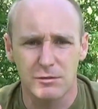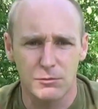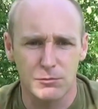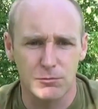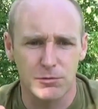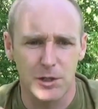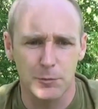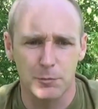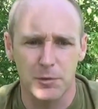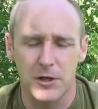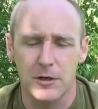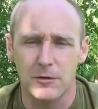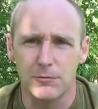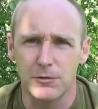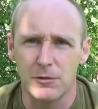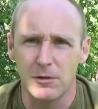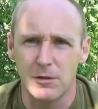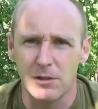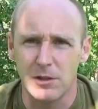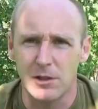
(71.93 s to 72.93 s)
quite
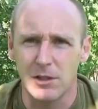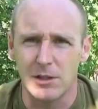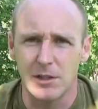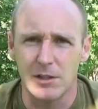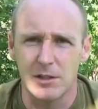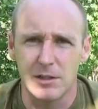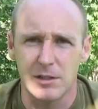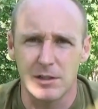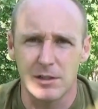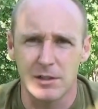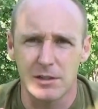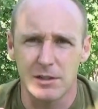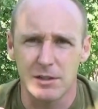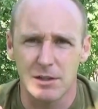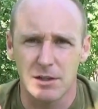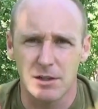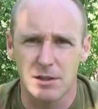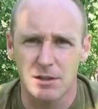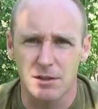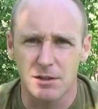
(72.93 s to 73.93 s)
powerful,
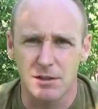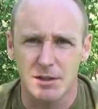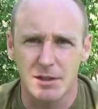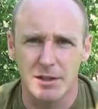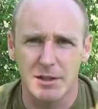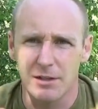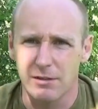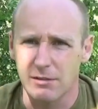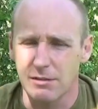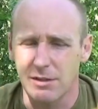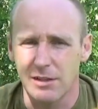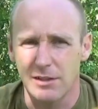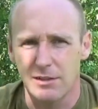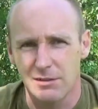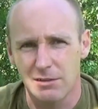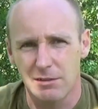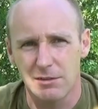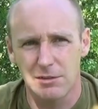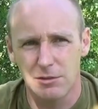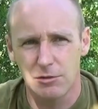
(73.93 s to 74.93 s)
and
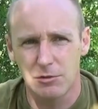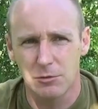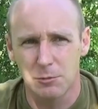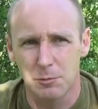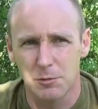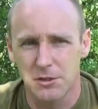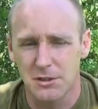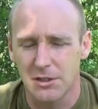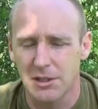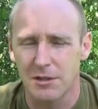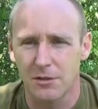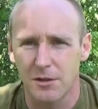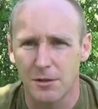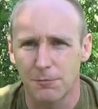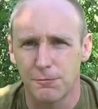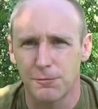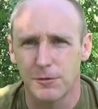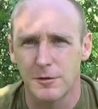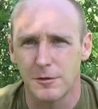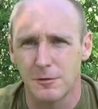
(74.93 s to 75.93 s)
it should be enough
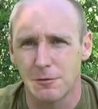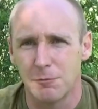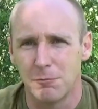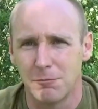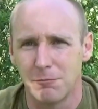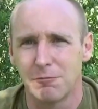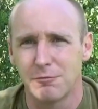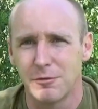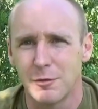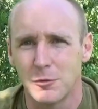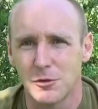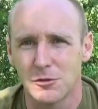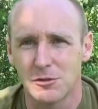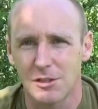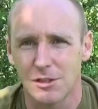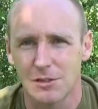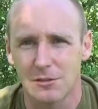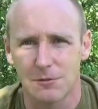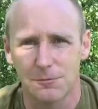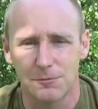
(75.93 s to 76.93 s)
for most
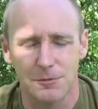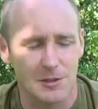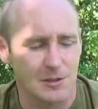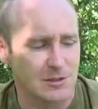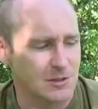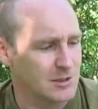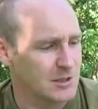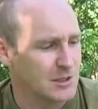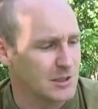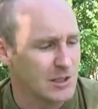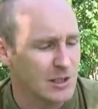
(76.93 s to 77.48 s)
airsoft fields.